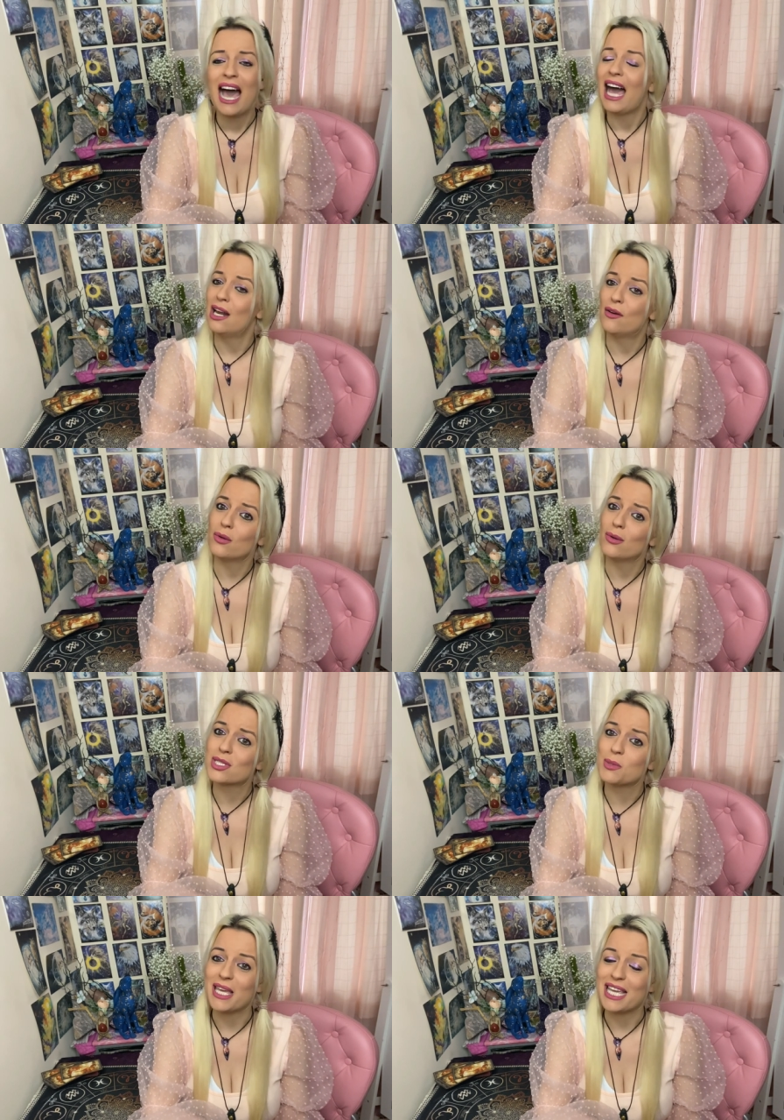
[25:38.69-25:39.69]
I love you all
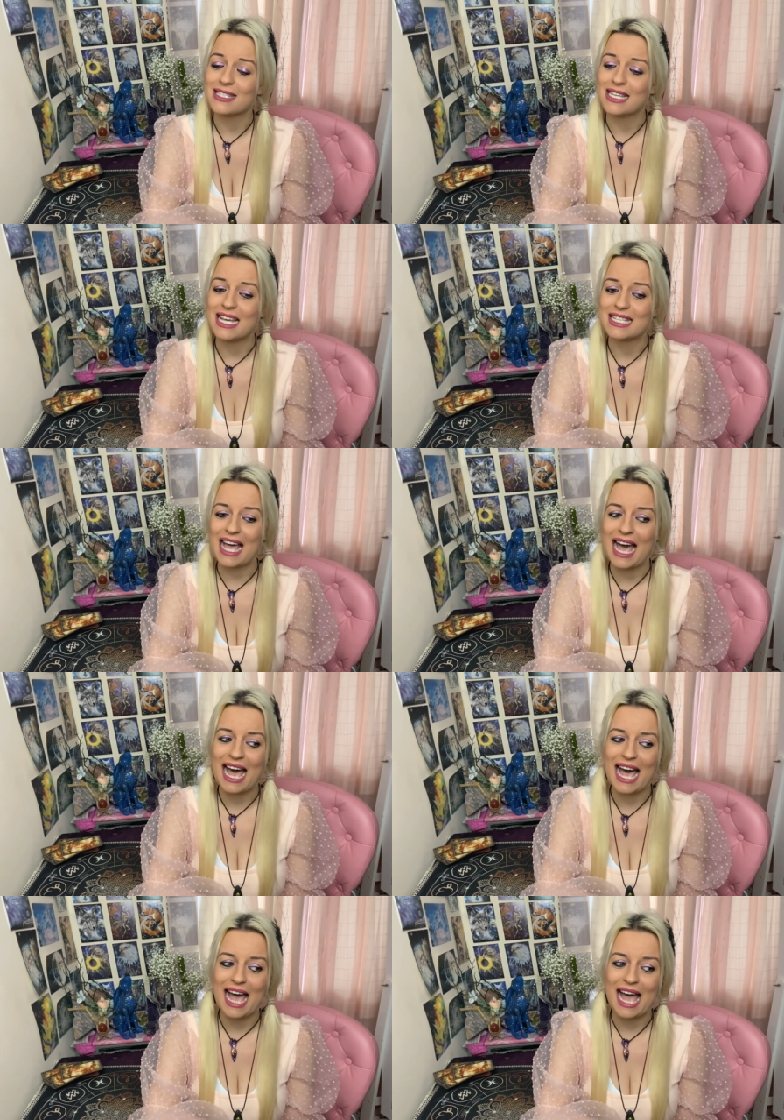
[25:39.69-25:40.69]
to pieces,
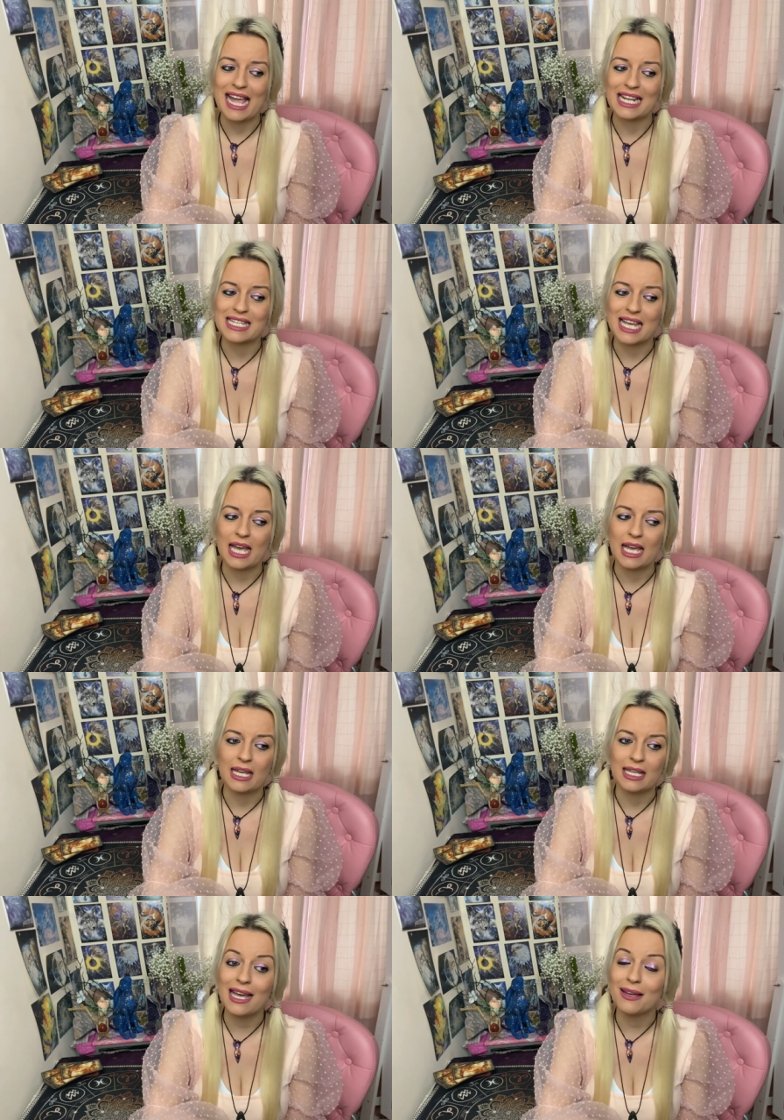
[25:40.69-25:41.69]
and
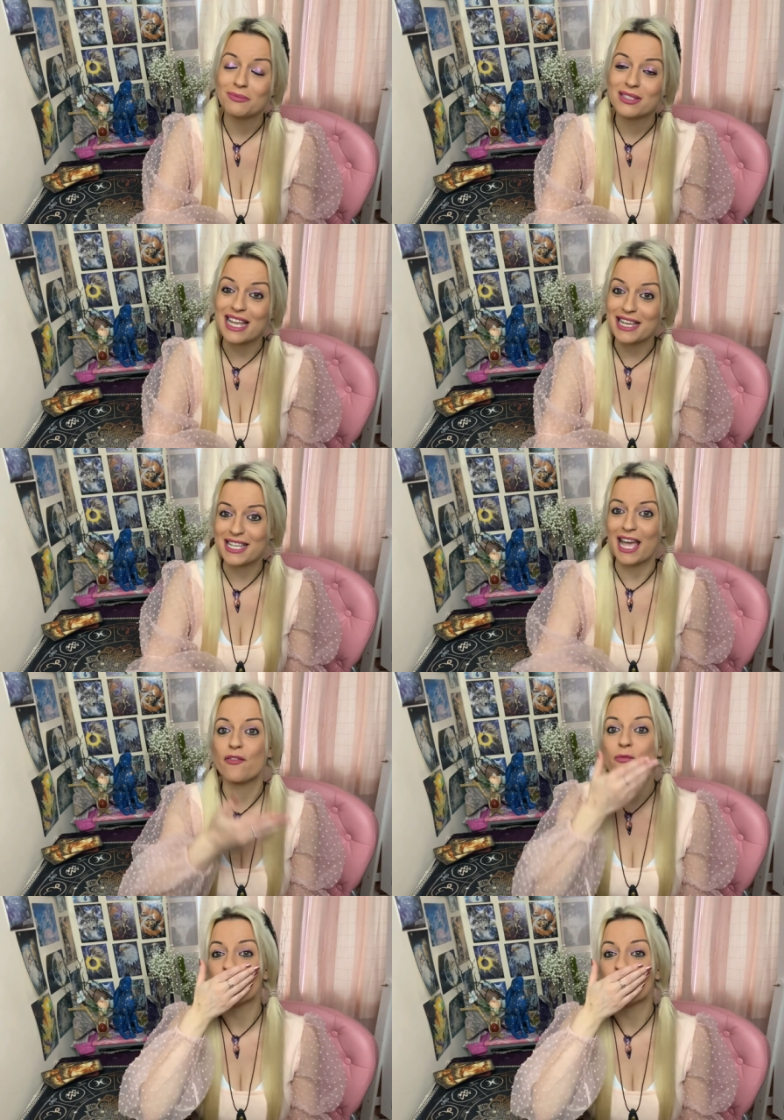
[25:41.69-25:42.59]
yeah, stay safe.